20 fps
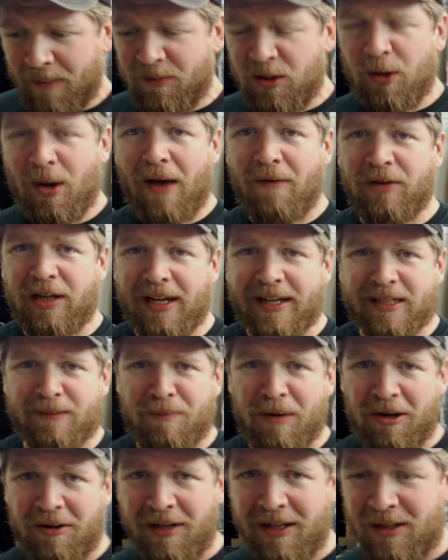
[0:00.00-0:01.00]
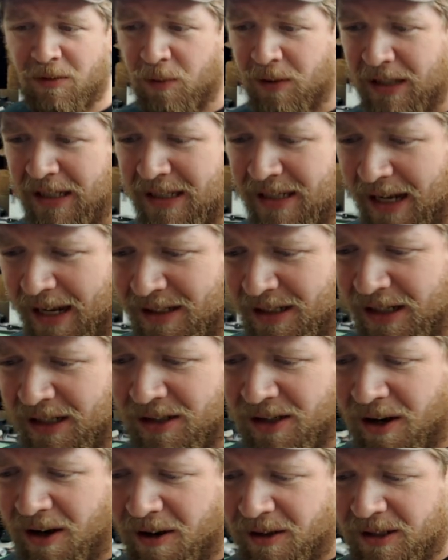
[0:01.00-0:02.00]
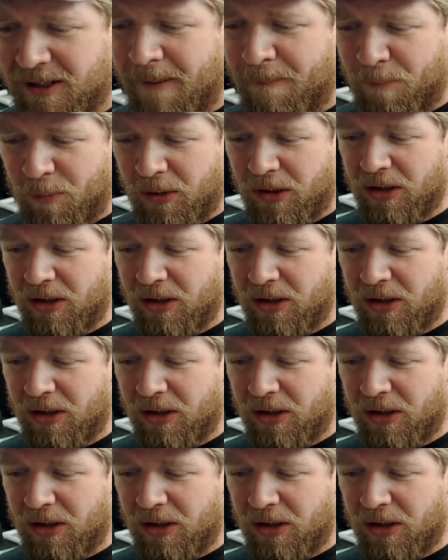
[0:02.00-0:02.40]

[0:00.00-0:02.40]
Do you have any experience with these kinds of guitars?